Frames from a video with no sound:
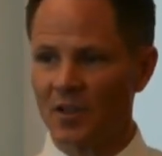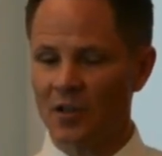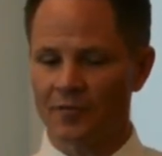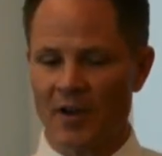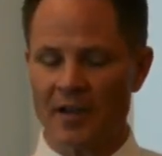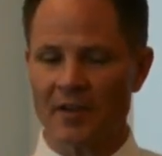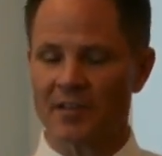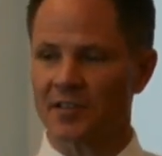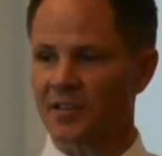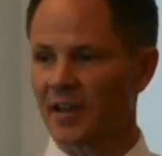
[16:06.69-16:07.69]
Now,
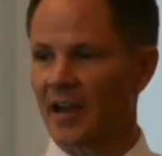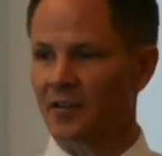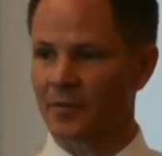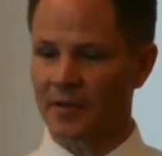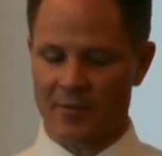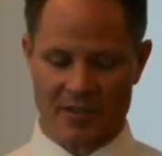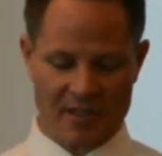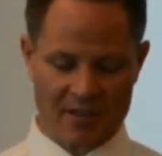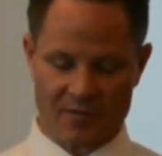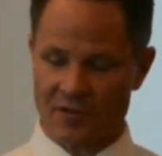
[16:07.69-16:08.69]
5S is an acronym that
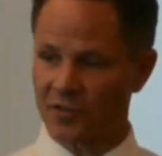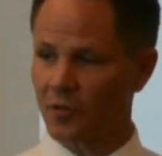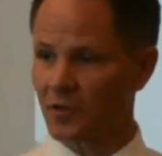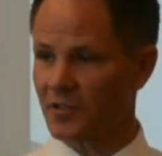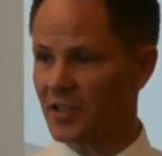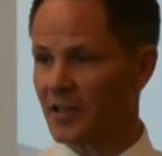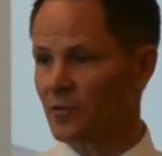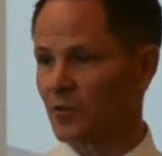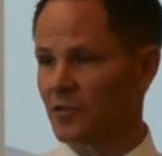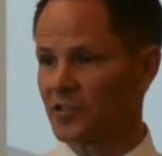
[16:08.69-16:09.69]
stands for sort, set in
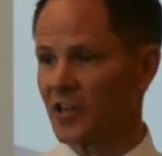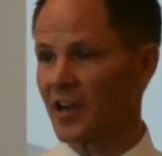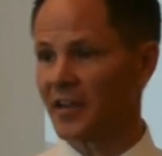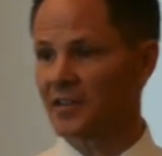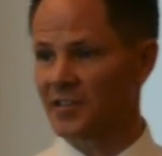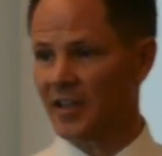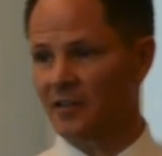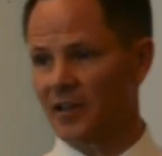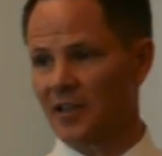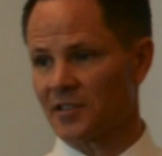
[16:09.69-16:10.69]
order, shine,
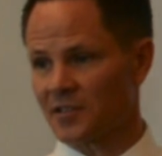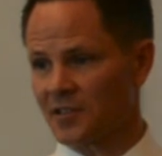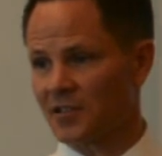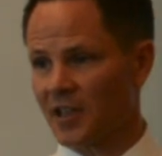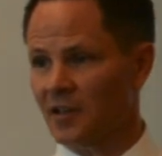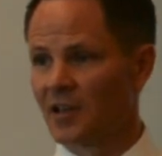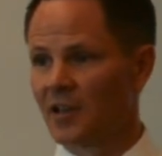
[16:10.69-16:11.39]
standardize, and sustain.